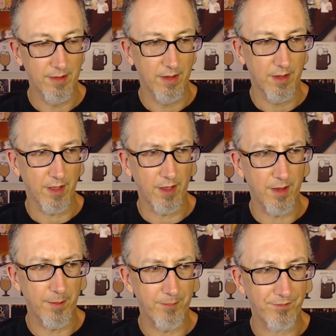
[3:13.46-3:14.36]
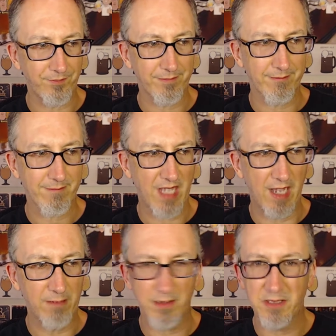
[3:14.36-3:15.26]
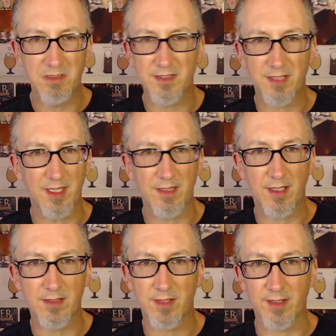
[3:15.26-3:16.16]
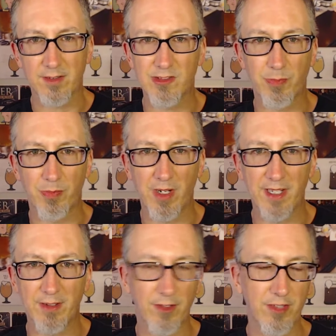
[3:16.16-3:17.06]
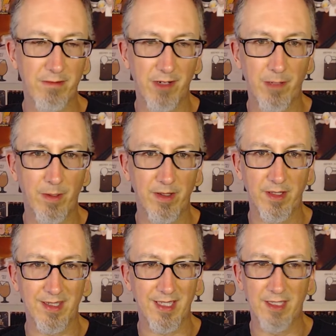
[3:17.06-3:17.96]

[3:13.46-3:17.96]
Um, I really wouldn't say it tastes like Sprite or Seven Up or anything like that.